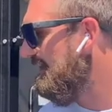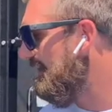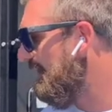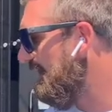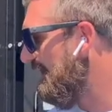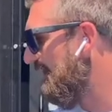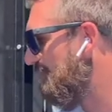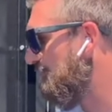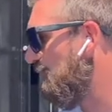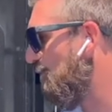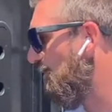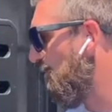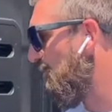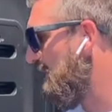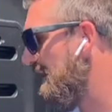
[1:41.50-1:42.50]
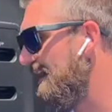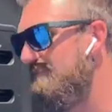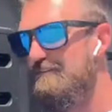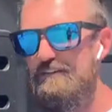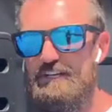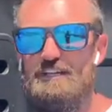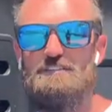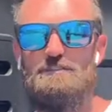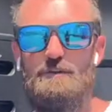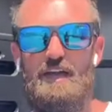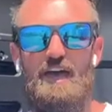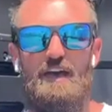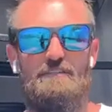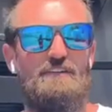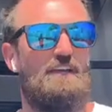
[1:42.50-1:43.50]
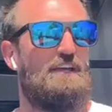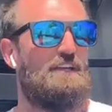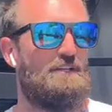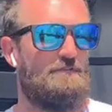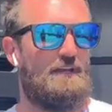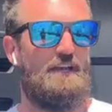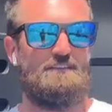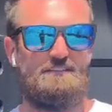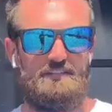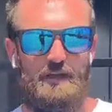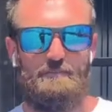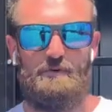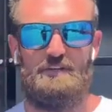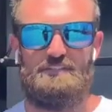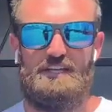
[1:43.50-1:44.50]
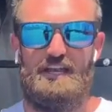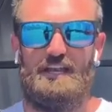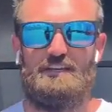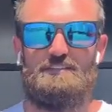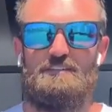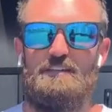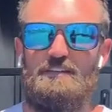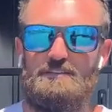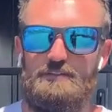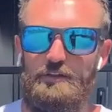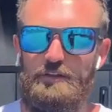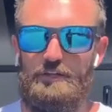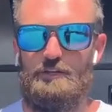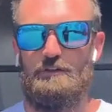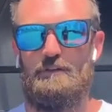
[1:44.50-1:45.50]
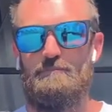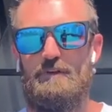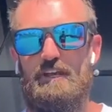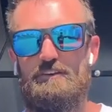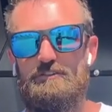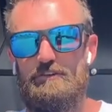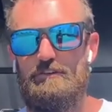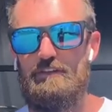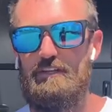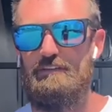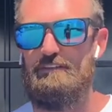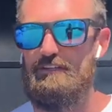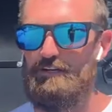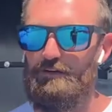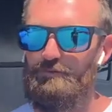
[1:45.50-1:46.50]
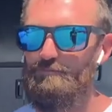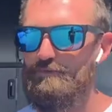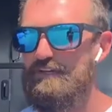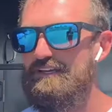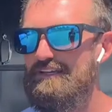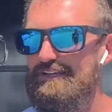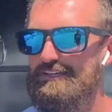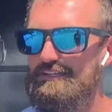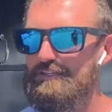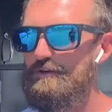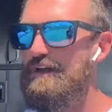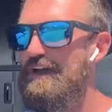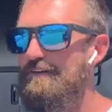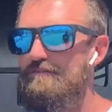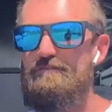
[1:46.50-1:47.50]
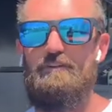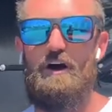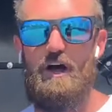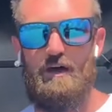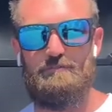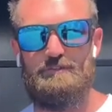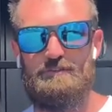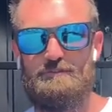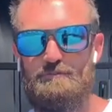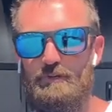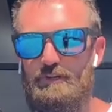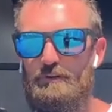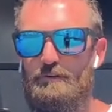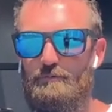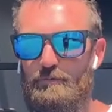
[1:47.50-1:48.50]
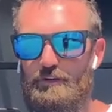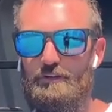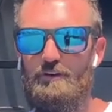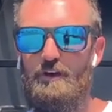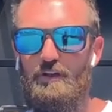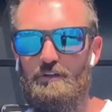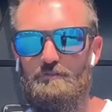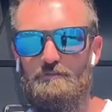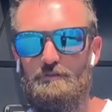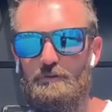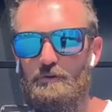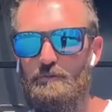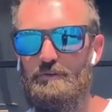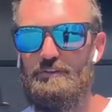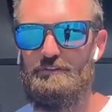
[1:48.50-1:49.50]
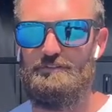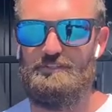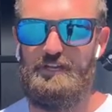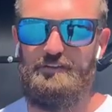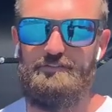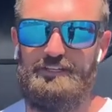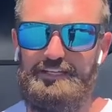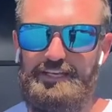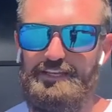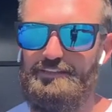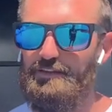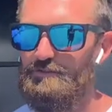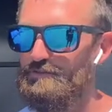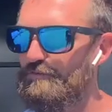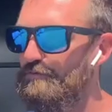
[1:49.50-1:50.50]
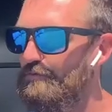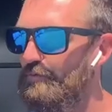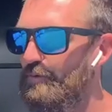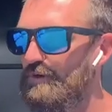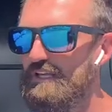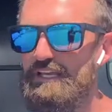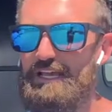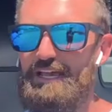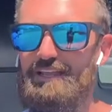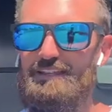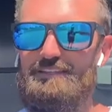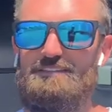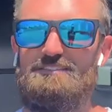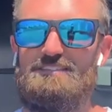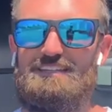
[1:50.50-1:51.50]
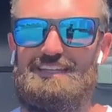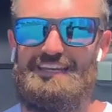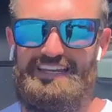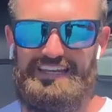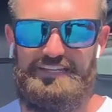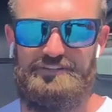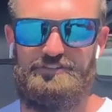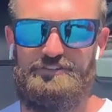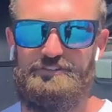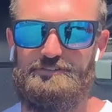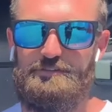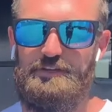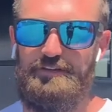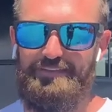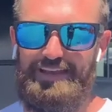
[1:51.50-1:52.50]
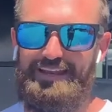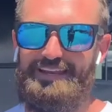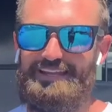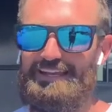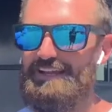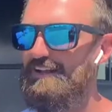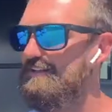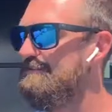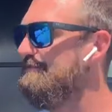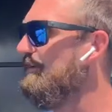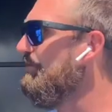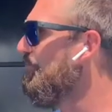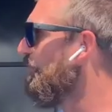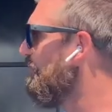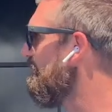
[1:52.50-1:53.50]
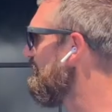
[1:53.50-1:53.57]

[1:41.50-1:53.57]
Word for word: um, or whatever needs you have. You've got separate tanks so that you can make sure that, you know, you have options when you're when you're hauling fuel with yourself. And again, those are 40 gallons each. So you have 80 gallons of onboard